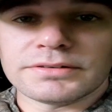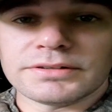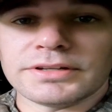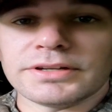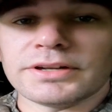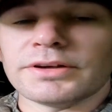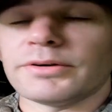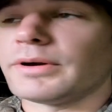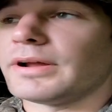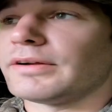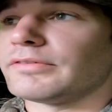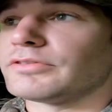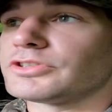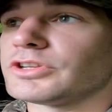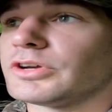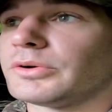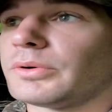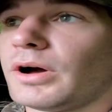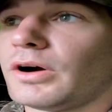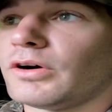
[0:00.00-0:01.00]
ever
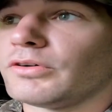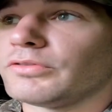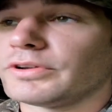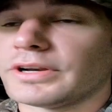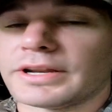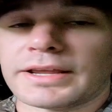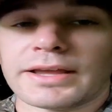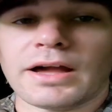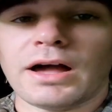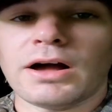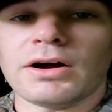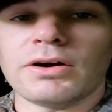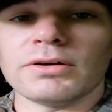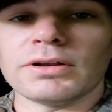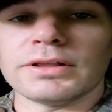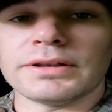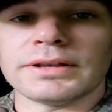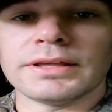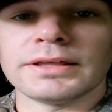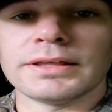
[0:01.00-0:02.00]
so often and
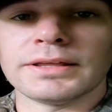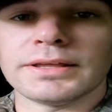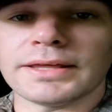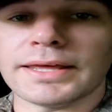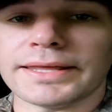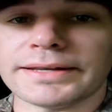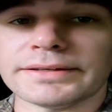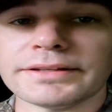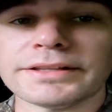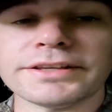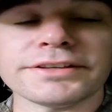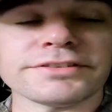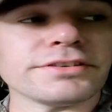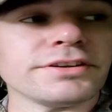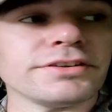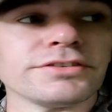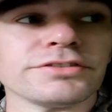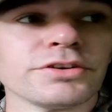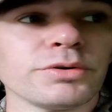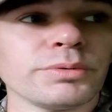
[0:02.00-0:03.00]
calling and
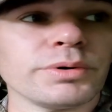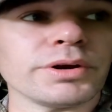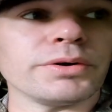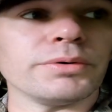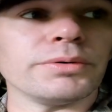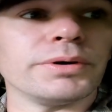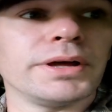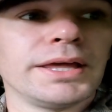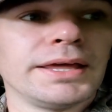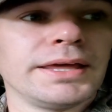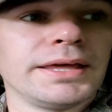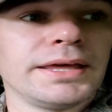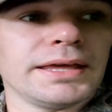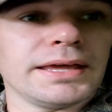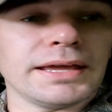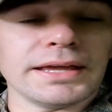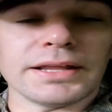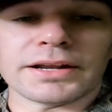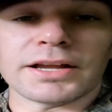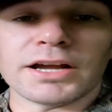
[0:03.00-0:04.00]
listening. So we're gonna
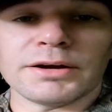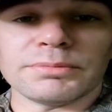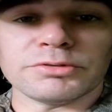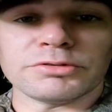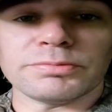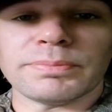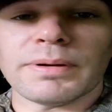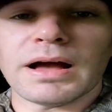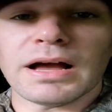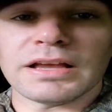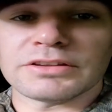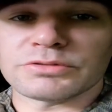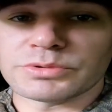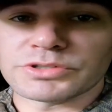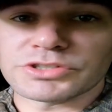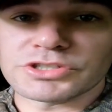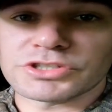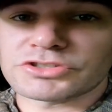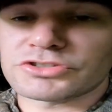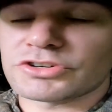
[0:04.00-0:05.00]
hit a couple spots.
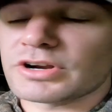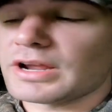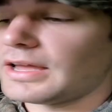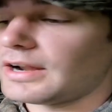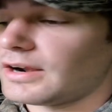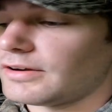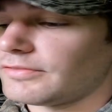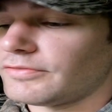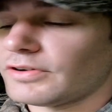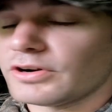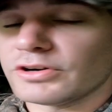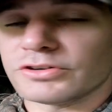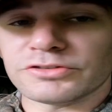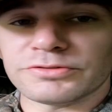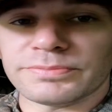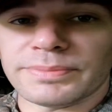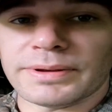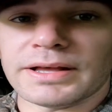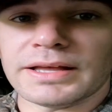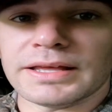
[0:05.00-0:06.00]
We just tried our first
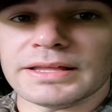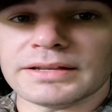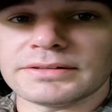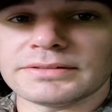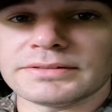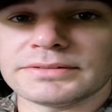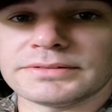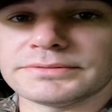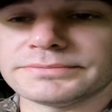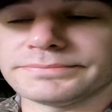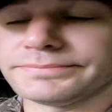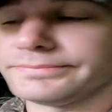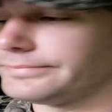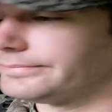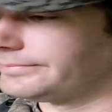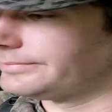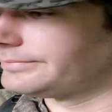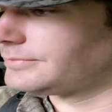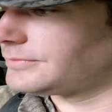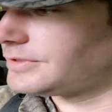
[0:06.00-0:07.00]
spot.
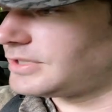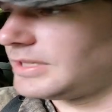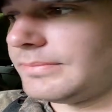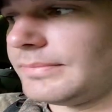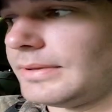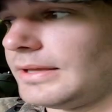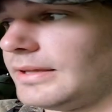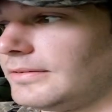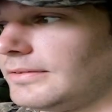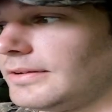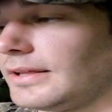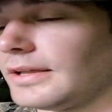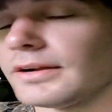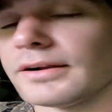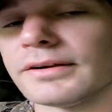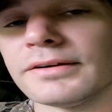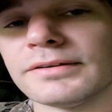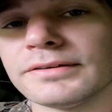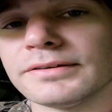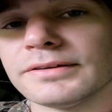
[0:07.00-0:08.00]
Seatbelt
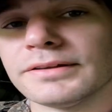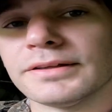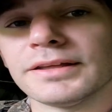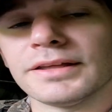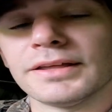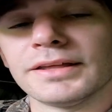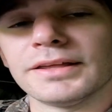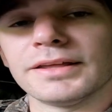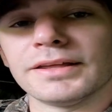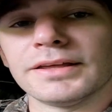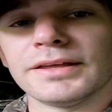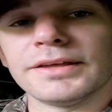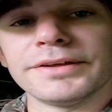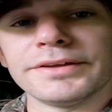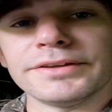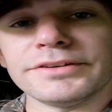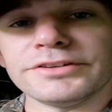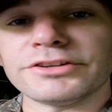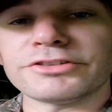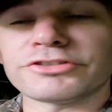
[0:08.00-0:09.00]
dinger.
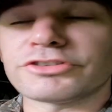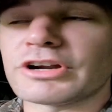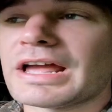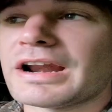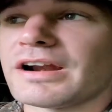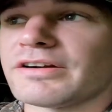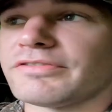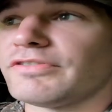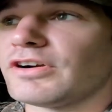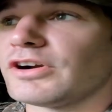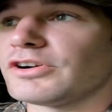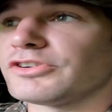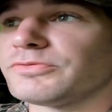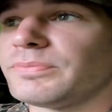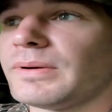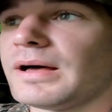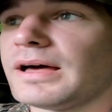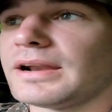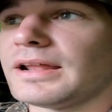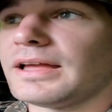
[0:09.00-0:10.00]
Just tried our first
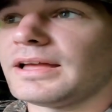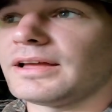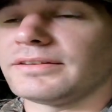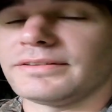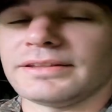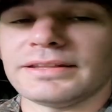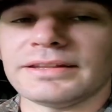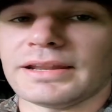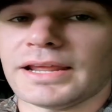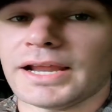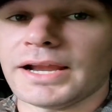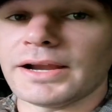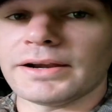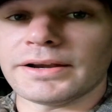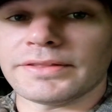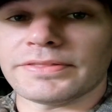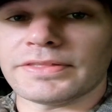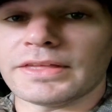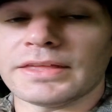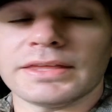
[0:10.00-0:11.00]
spot out and didn't hear
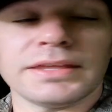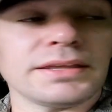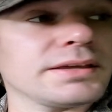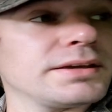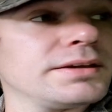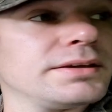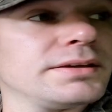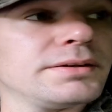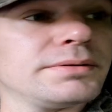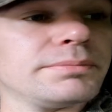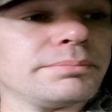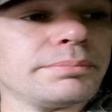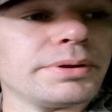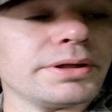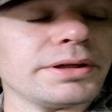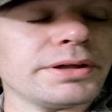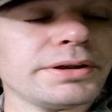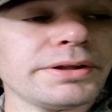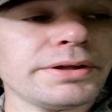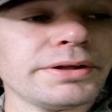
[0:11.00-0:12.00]
anything,
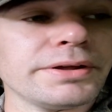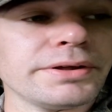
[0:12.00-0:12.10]
but